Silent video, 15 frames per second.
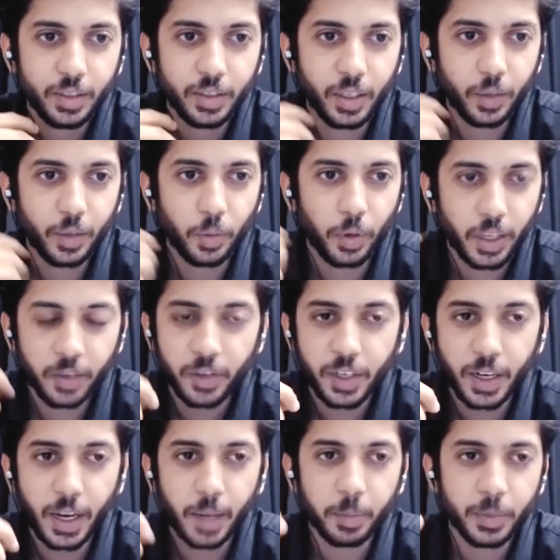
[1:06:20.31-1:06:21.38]
that
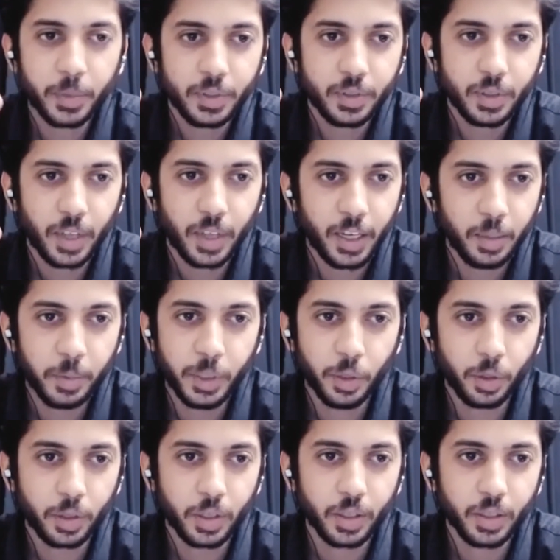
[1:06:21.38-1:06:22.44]
whatever happens, I'll be
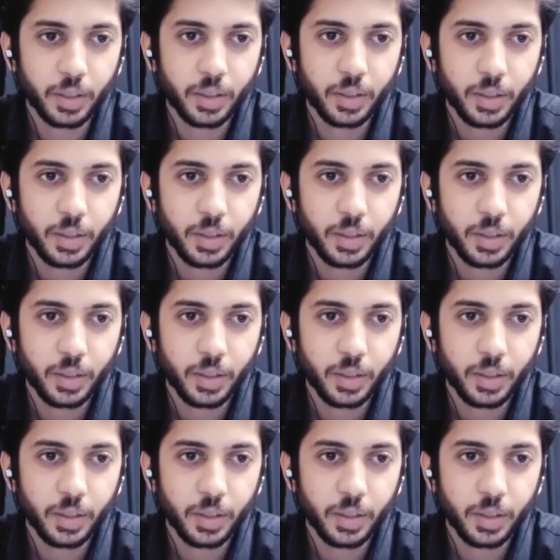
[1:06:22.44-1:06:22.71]
okay.